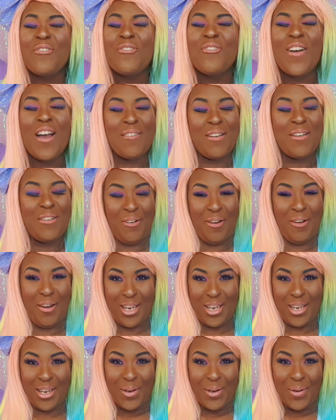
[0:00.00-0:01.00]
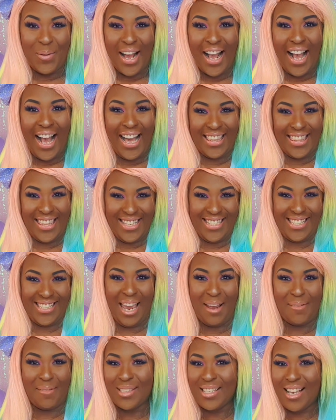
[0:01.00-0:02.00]
very cute at the
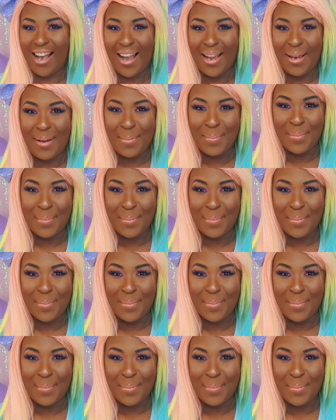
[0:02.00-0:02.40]
same time.